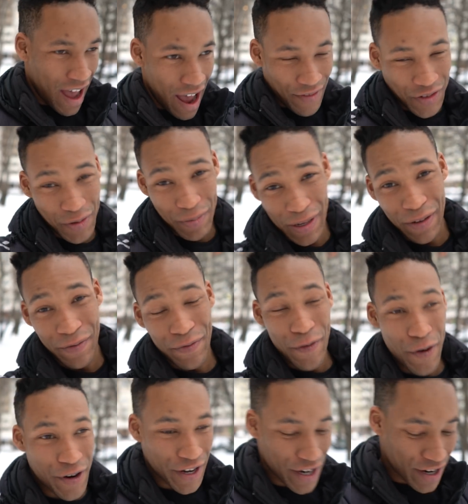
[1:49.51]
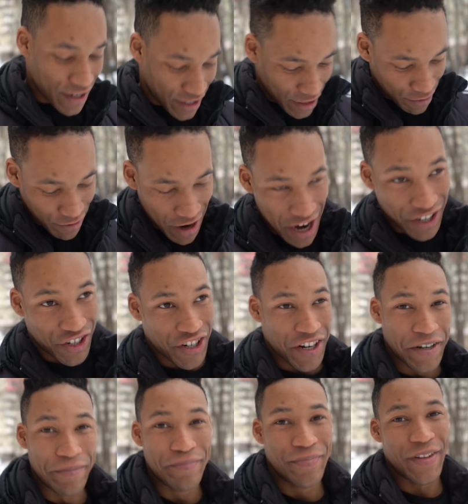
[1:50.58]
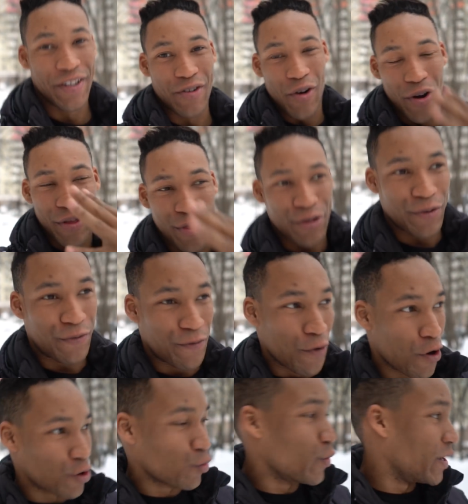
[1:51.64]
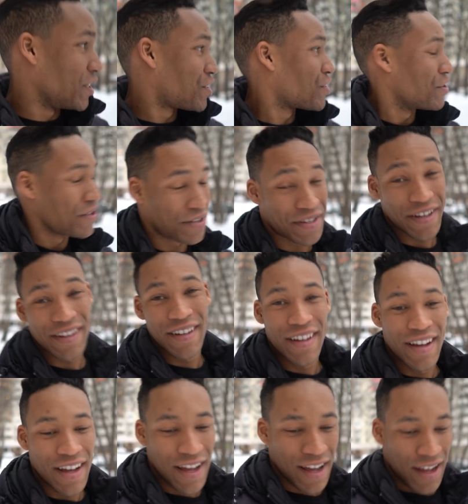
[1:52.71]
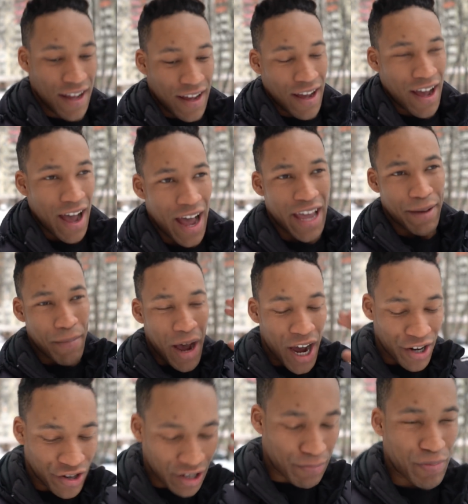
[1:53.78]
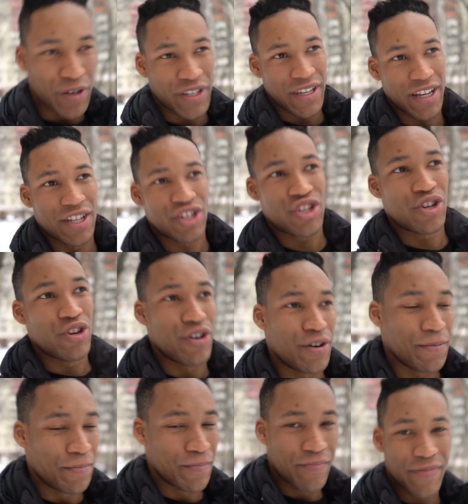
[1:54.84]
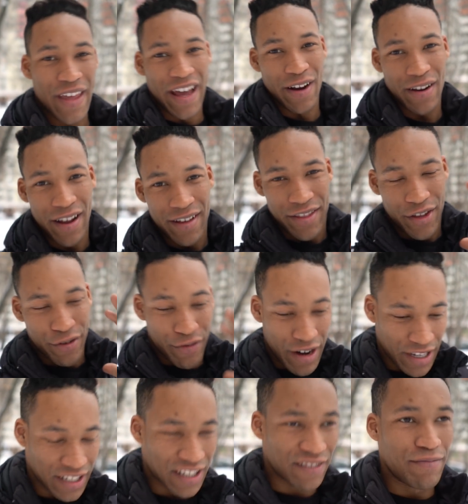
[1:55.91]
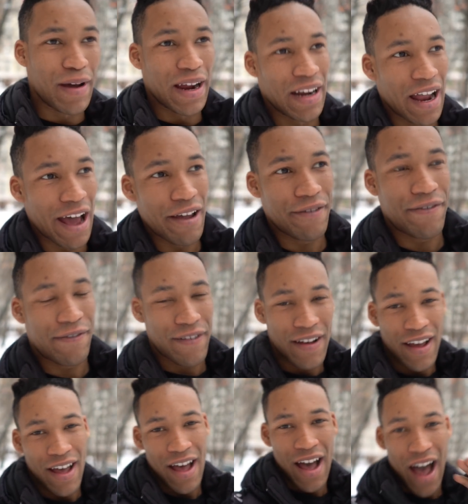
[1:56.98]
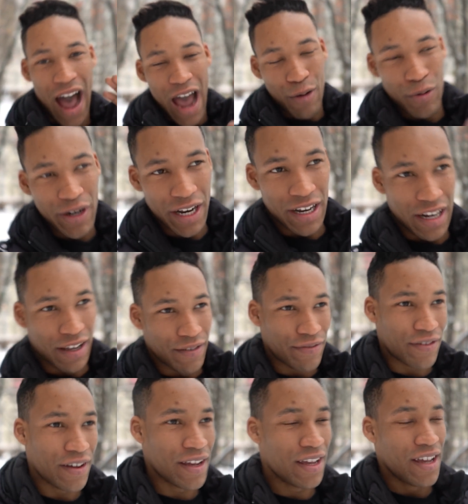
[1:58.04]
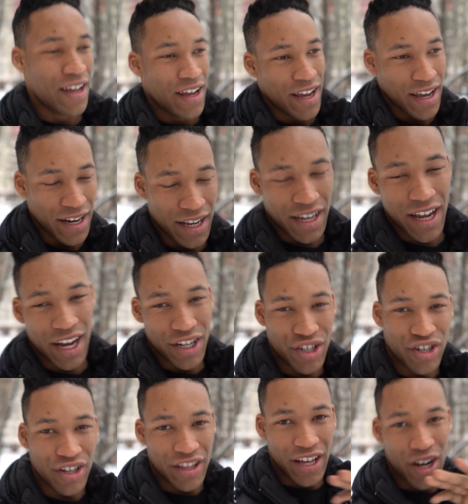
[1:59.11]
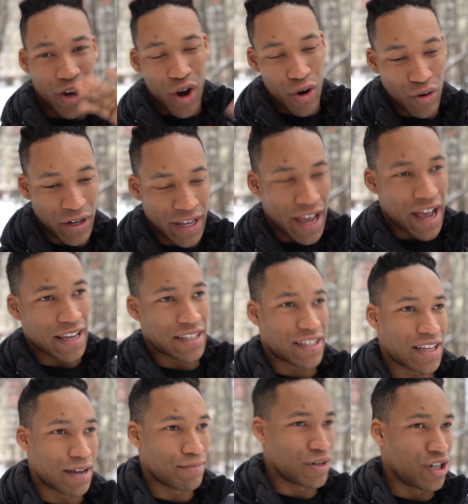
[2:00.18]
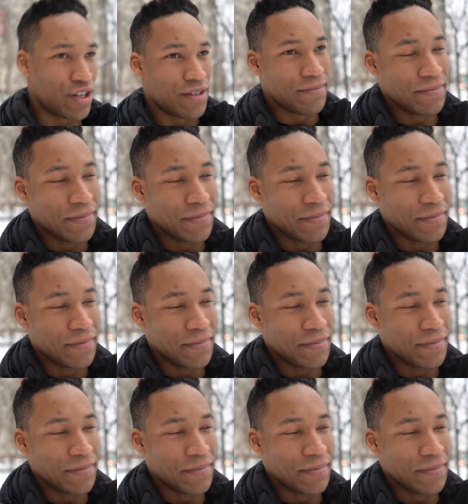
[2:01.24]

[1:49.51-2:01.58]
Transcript: After being 4 years in Russia and going through four winters, I am 100% sure that the rest of my life, I want to live in a country that only has summer.